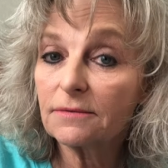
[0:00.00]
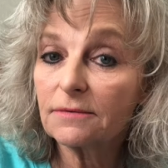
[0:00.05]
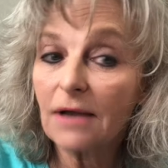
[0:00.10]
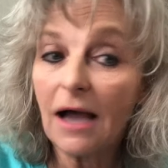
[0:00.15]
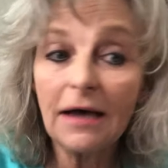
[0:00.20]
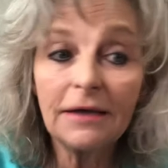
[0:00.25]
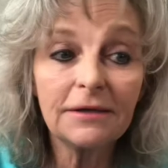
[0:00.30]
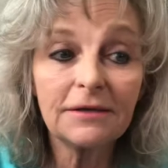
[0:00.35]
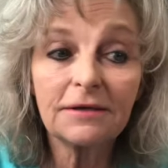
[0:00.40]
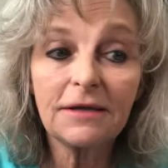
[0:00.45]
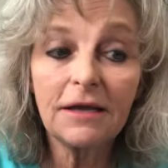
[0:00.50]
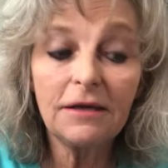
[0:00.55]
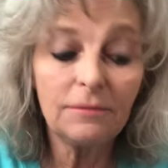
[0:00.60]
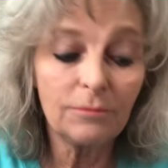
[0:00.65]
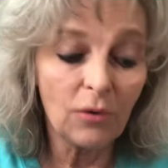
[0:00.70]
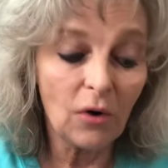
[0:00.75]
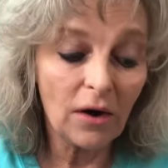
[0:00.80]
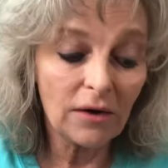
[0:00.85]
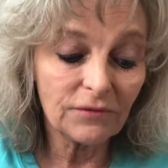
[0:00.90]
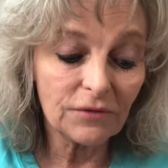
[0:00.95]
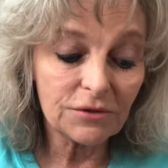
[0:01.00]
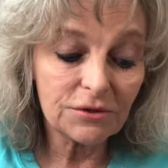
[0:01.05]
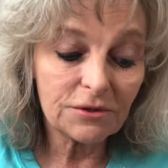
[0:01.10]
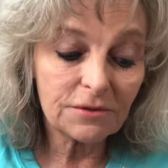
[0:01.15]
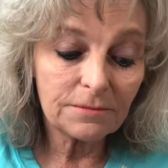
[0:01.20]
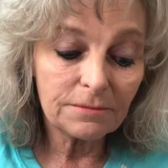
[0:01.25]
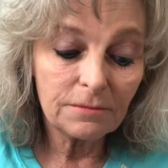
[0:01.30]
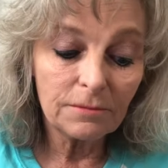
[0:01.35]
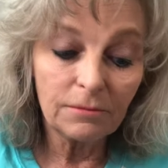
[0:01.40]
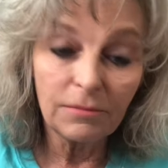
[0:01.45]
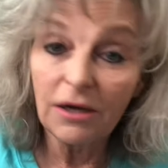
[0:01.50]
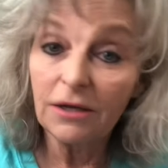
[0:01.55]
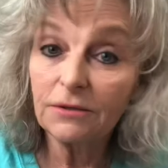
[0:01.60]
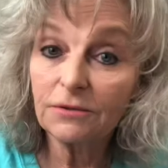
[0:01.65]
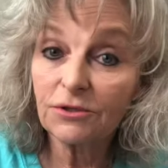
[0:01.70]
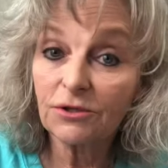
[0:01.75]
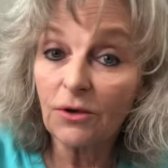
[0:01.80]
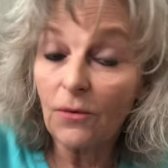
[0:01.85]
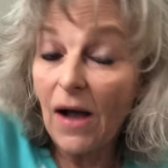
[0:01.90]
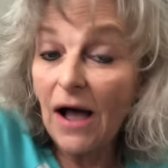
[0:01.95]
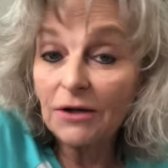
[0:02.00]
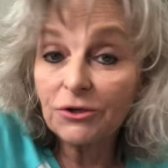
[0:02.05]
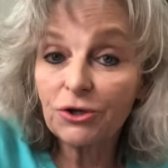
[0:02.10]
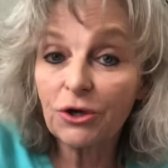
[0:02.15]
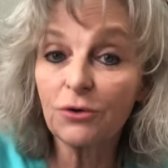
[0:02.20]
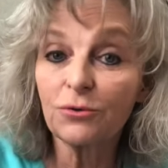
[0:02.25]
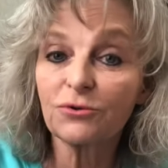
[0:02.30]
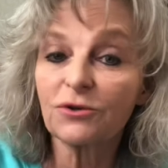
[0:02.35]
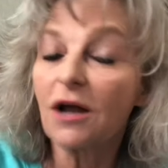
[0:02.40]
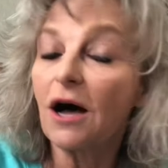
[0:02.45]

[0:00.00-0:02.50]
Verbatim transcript: I didn't eat breakfast, but so I chose